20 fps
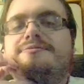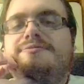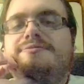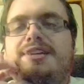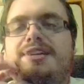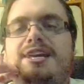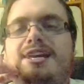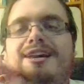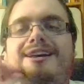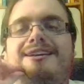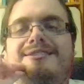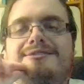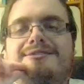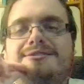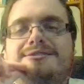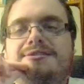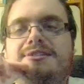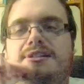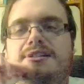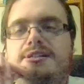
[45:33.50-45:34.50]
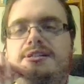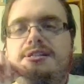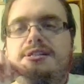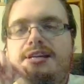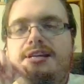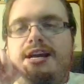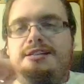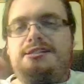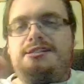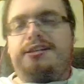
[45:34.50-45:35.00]
Yeah.
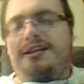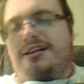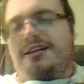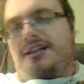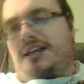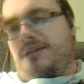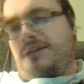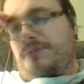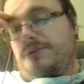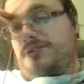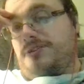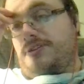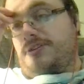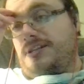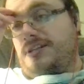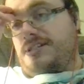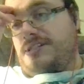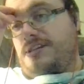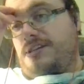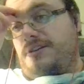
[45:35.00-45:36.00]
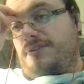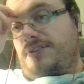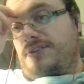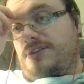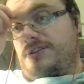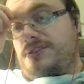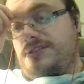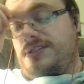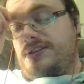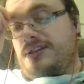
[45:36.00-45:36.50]
That's the thing I like about doing these
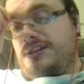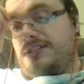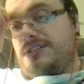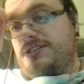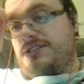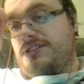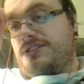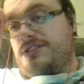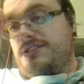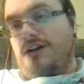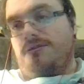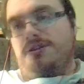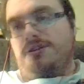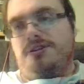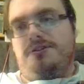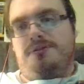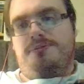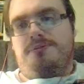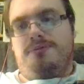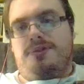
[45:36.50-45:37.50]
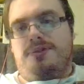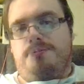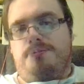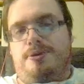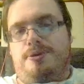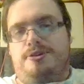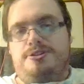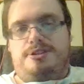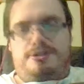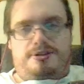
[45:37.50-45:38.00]
interviews. You have to talk with the
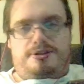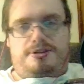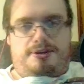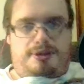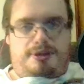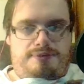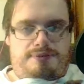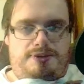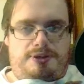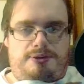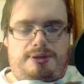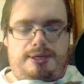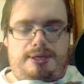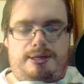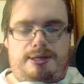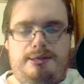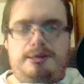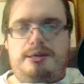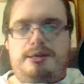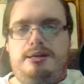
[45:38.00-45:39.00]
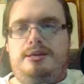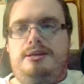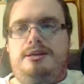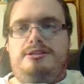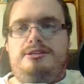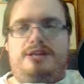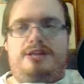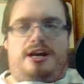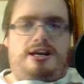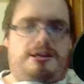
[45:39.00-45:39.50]
person you're interviewing,
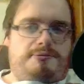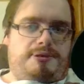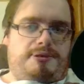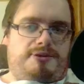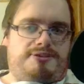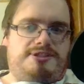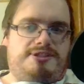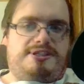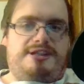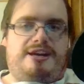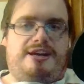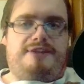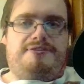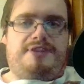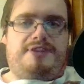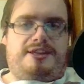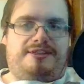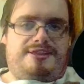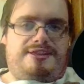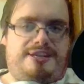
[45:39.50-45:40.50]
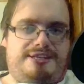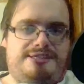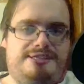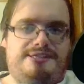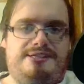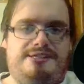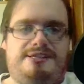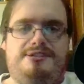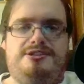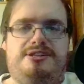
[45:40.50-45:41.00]
talk about stuff like this,
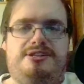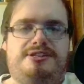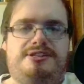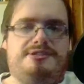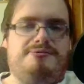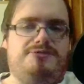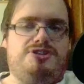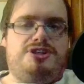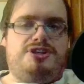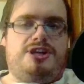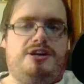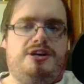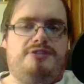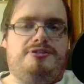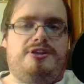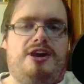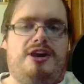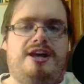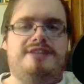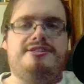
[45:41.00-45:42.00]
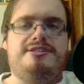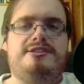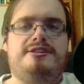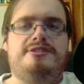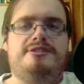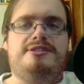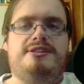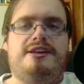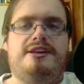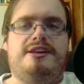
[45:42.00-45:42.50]
and just share thoughts and
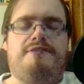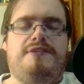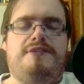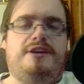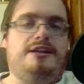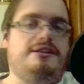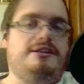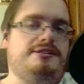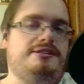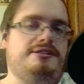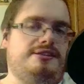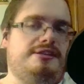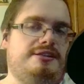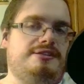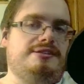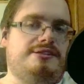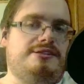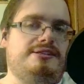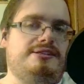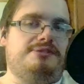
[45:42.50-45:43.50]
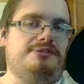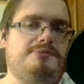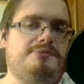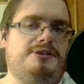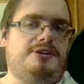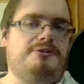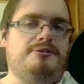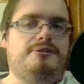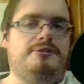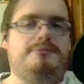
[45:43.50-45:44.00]
stuff. And it's really
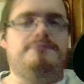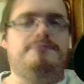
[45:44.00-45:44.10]
cool.